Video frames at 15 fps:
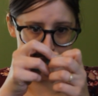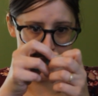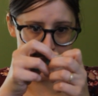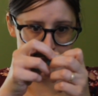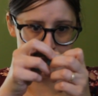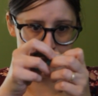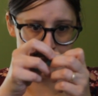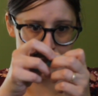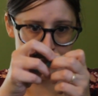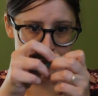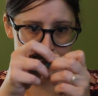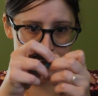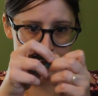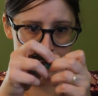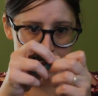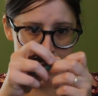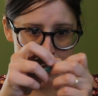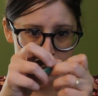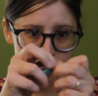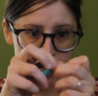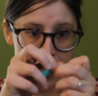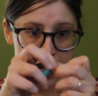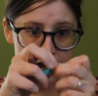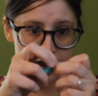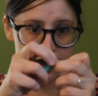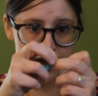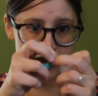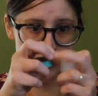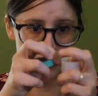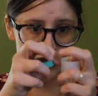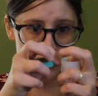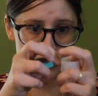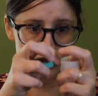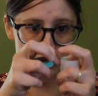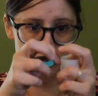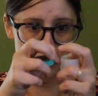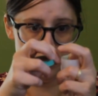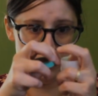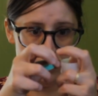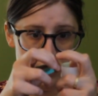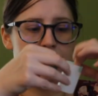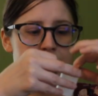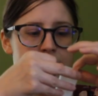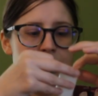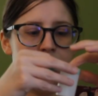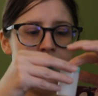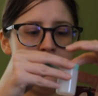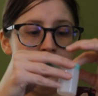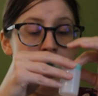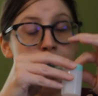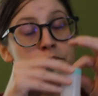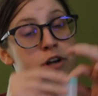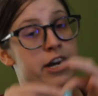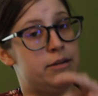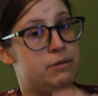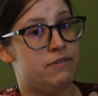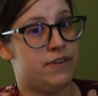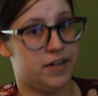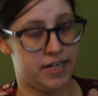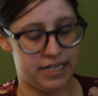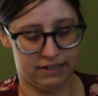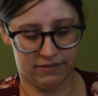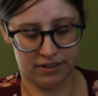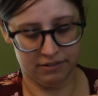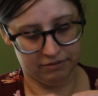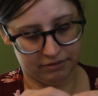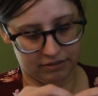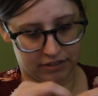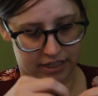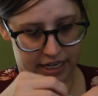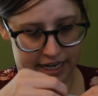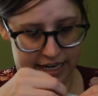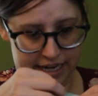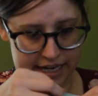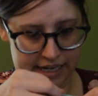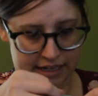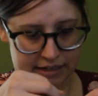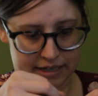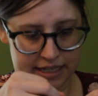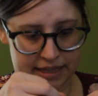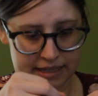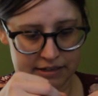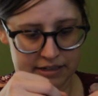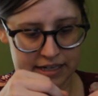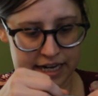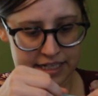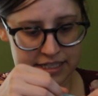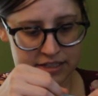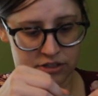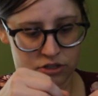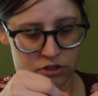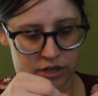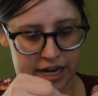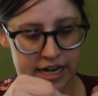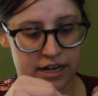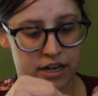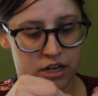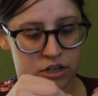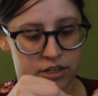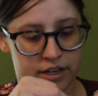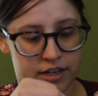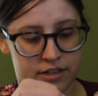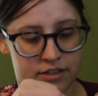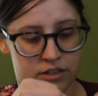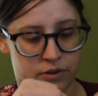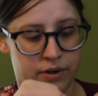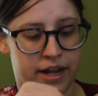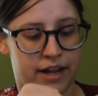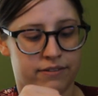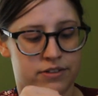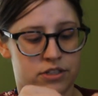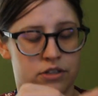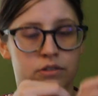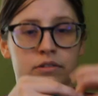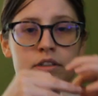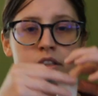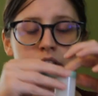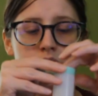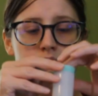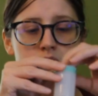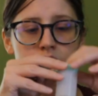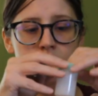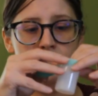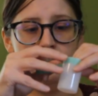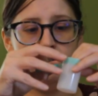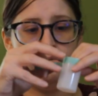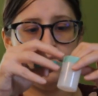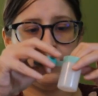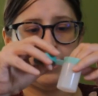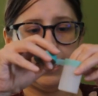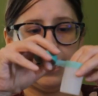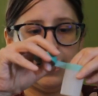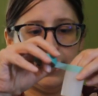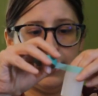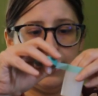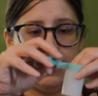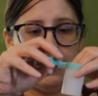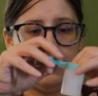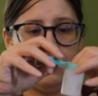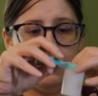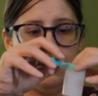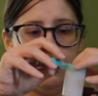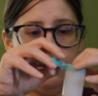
make sure that you end there too. I'm trying to be very even and get that nice and straight. You don't have to. You can